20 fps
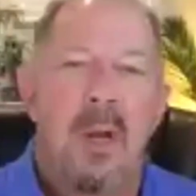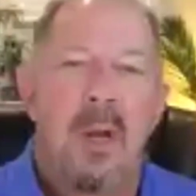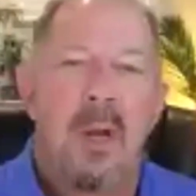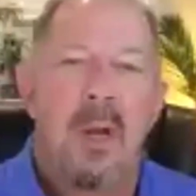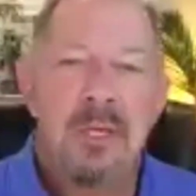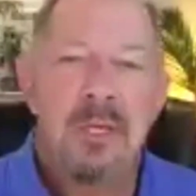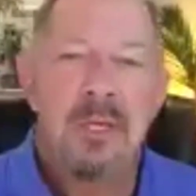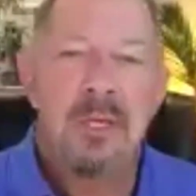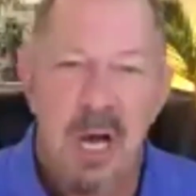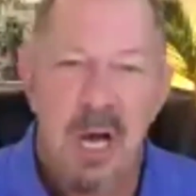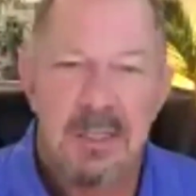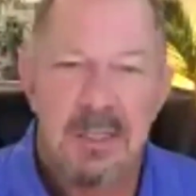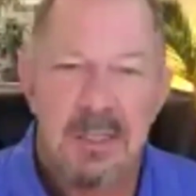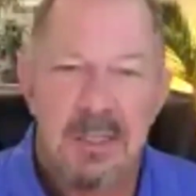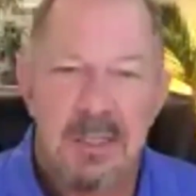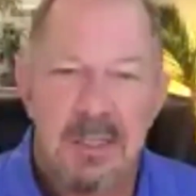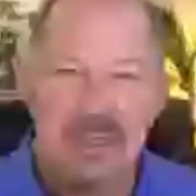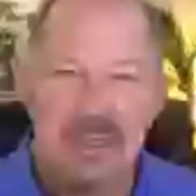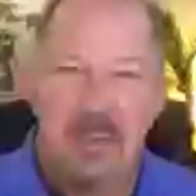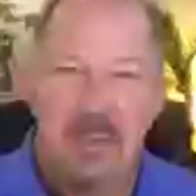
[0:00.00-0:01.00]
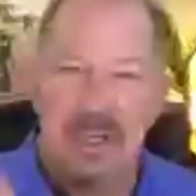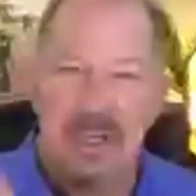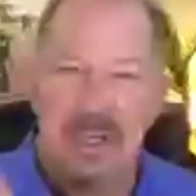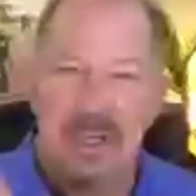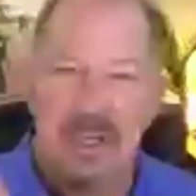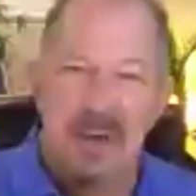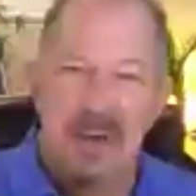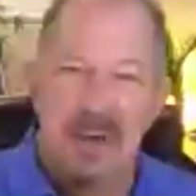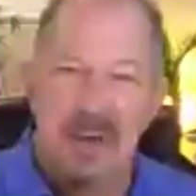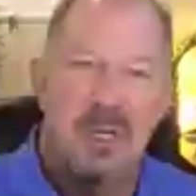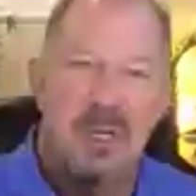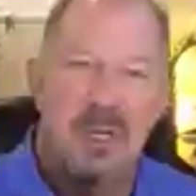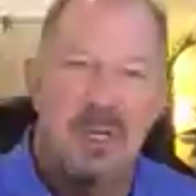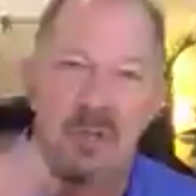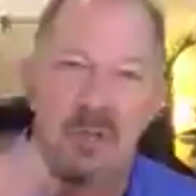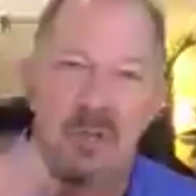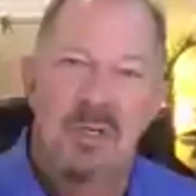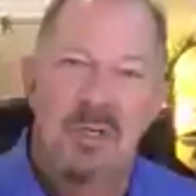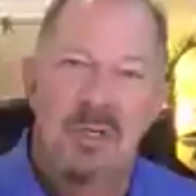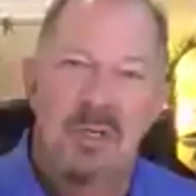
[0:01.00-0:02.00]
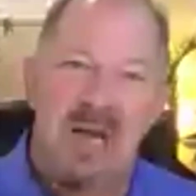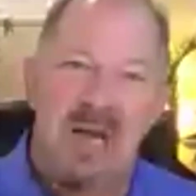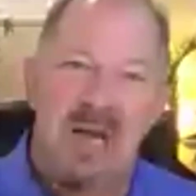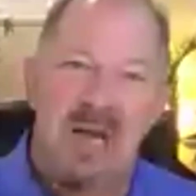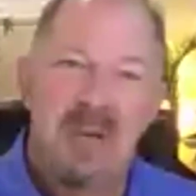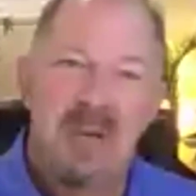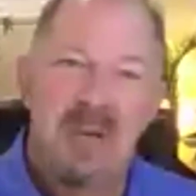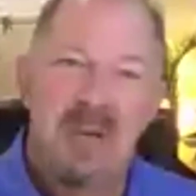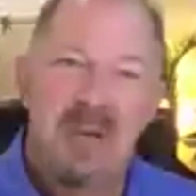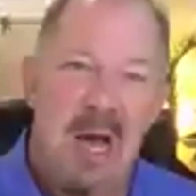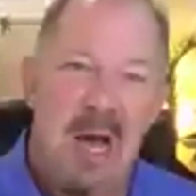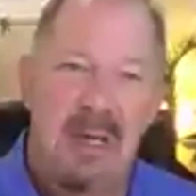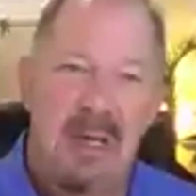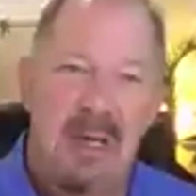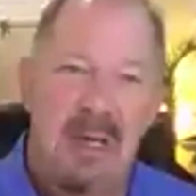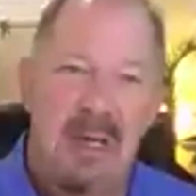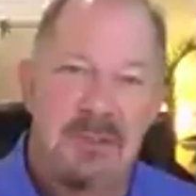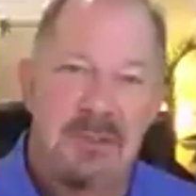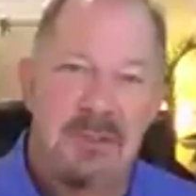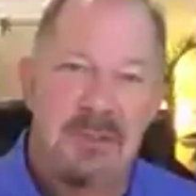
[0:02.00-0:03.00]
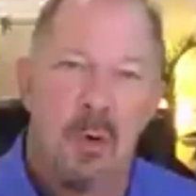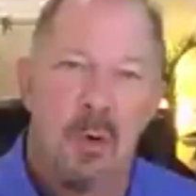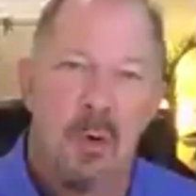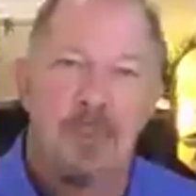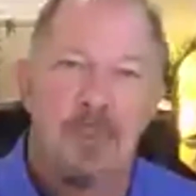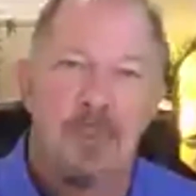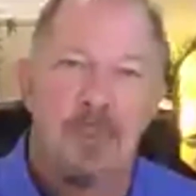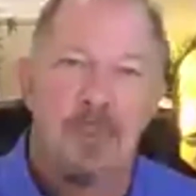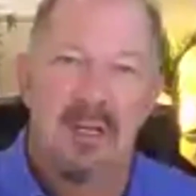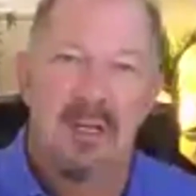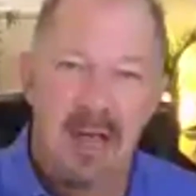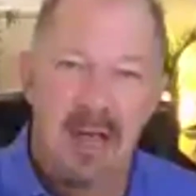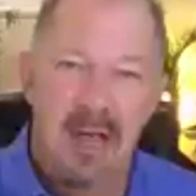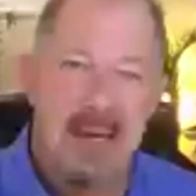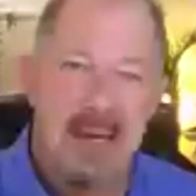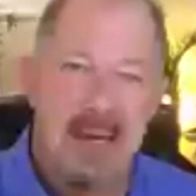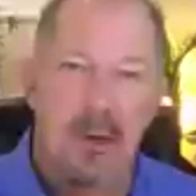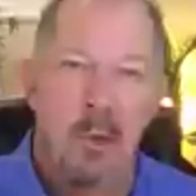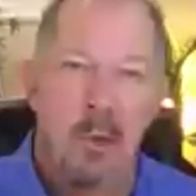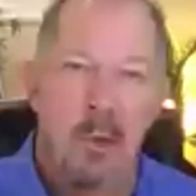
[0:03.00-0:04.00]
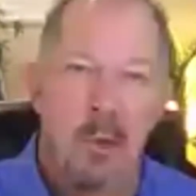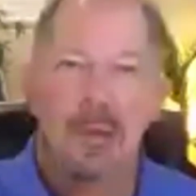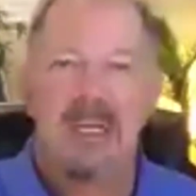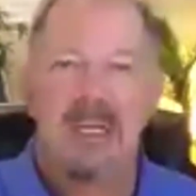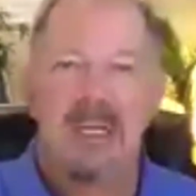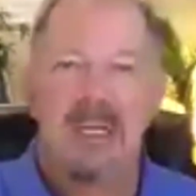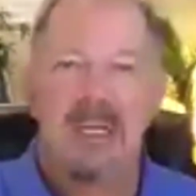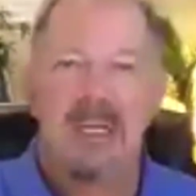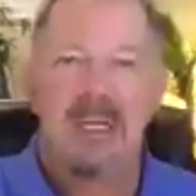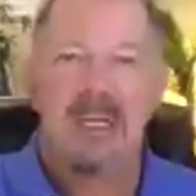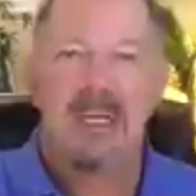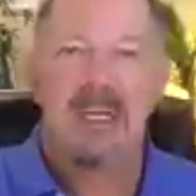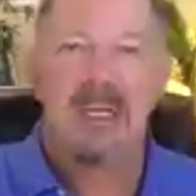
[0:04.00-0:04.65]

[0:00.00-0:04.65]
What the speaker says: When you talk to somebody, if I'm talking to Chris, I'm going to comment, or I'm going to like, or I'm going to